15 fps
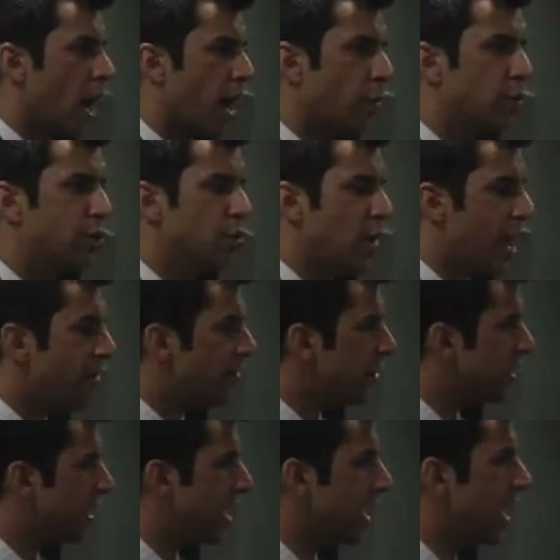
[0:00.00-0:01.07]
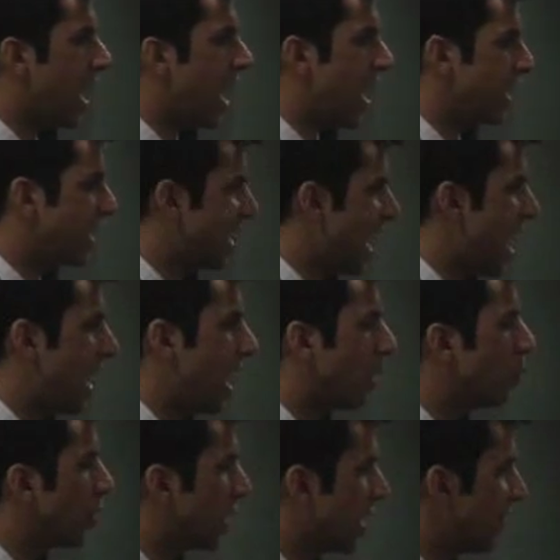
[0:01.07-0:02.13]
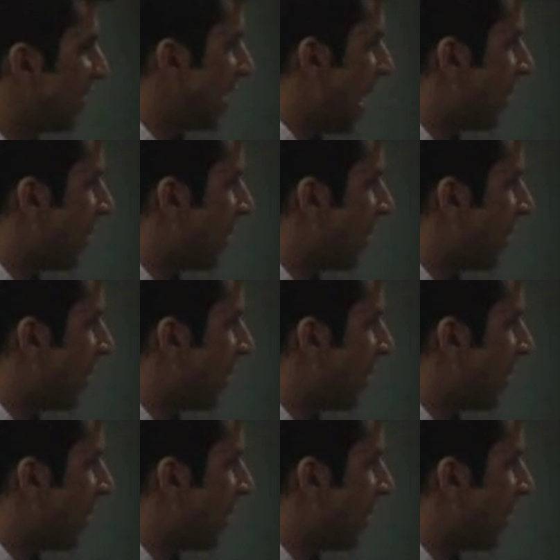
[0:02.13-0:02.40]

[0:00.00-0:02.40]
I will do everything I can. I will give it